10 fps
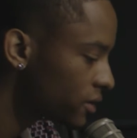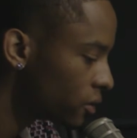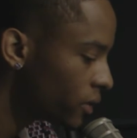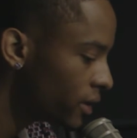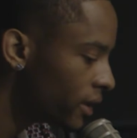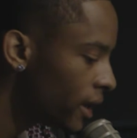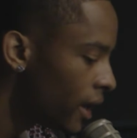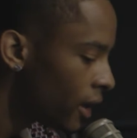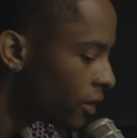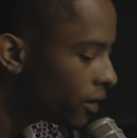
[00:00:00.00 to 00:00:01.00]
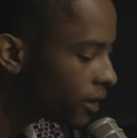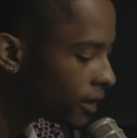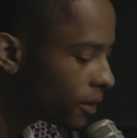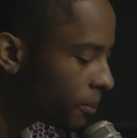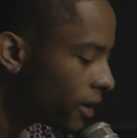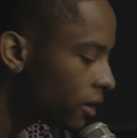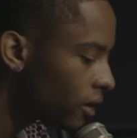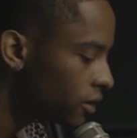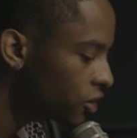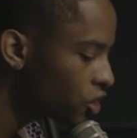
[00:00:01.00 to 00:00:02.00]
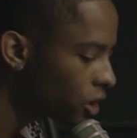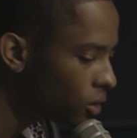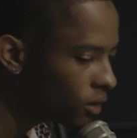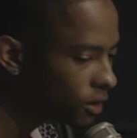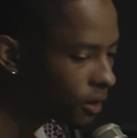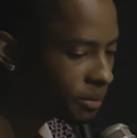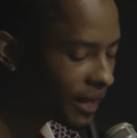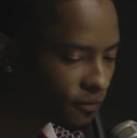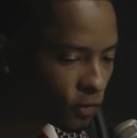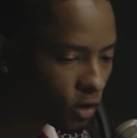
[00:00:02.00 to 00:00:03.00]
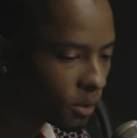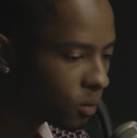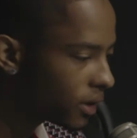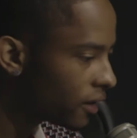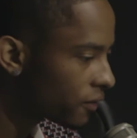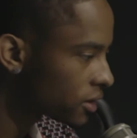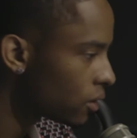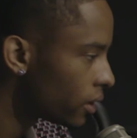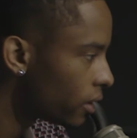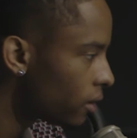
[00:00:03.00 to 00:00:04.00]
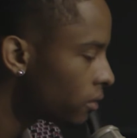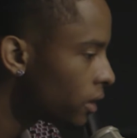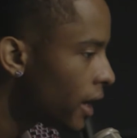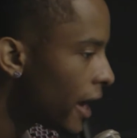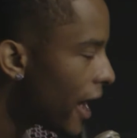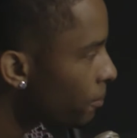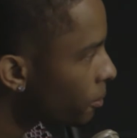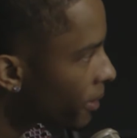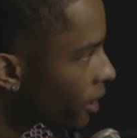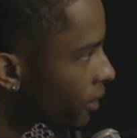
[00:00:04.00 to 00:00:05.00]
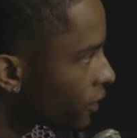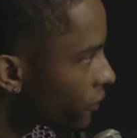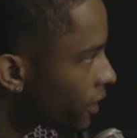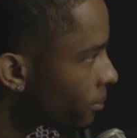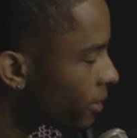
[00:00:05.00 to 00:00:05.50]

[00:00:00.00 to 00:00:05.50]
So really, depending on the show or the platform or whatever's going on, I prepare differently.